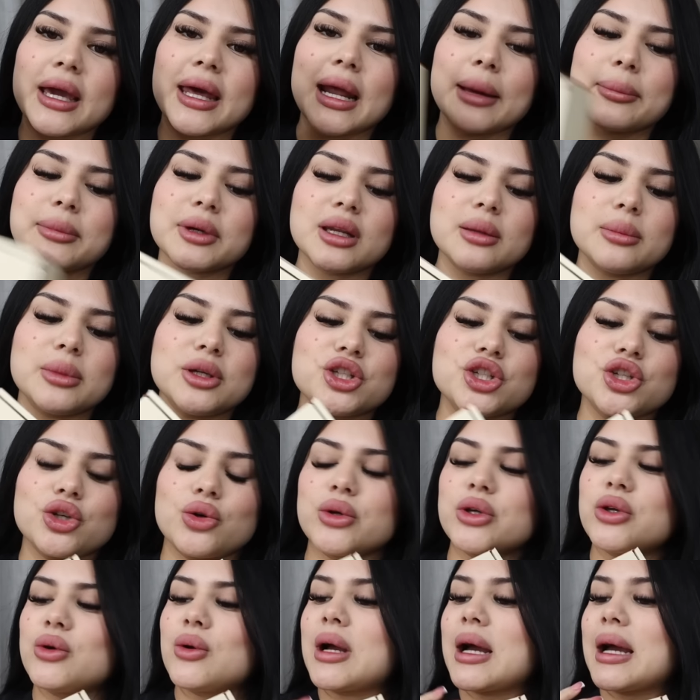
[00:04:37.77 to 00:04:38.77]
and I'm gonna be
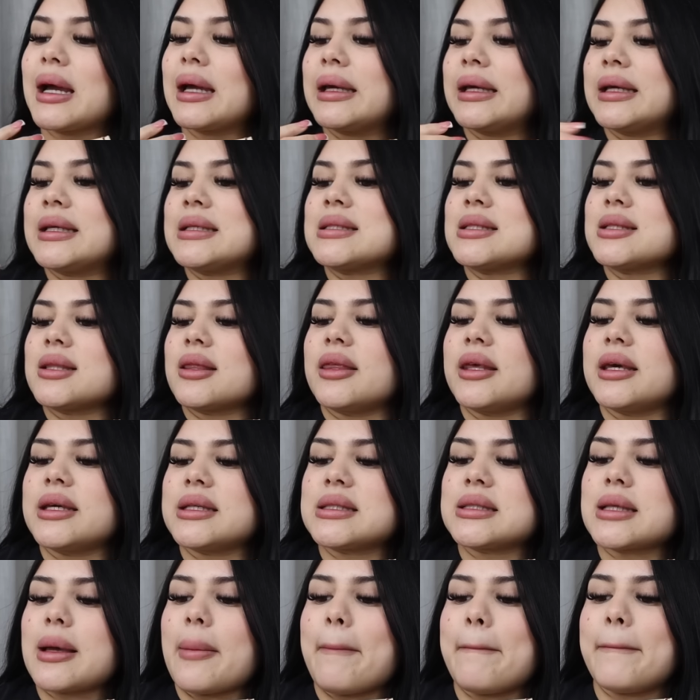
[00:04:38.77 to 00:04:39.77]
showing you guys
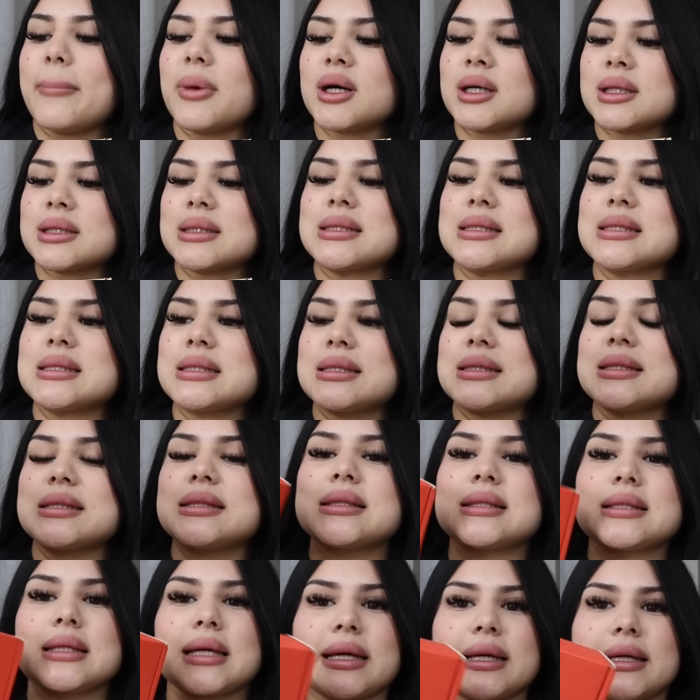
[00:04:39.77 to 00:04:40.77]
this month's
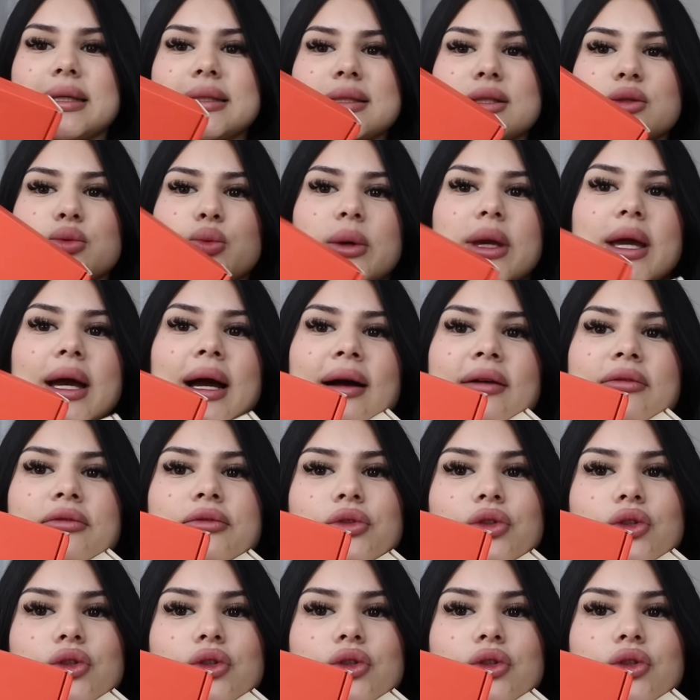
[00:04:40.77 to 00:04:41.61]
scents. We have